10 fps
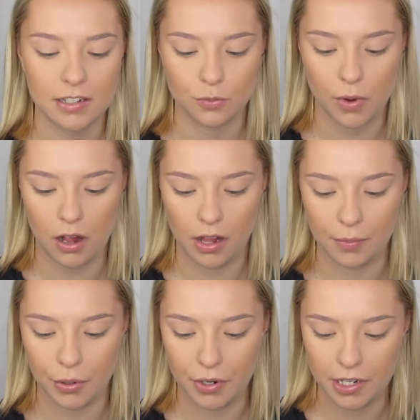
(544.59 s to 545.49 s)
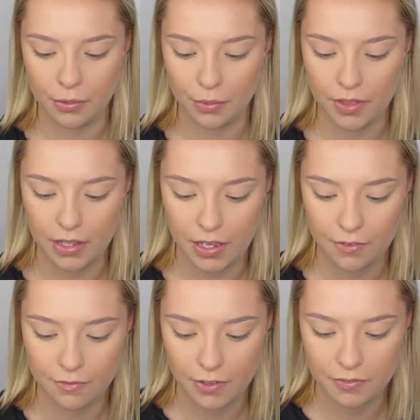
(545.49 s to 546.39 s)
as well, I'm going in with the
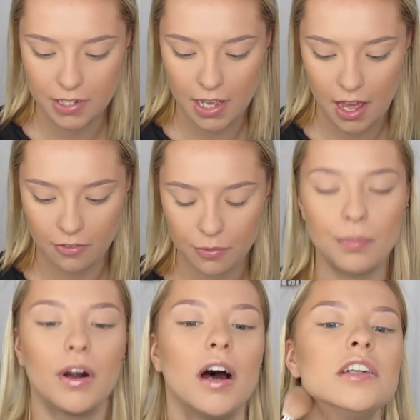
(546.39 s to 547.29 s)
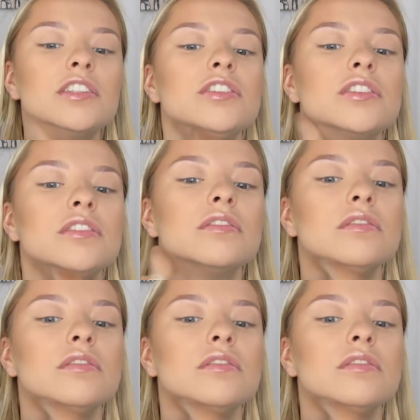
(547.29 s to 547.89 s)
50F brush.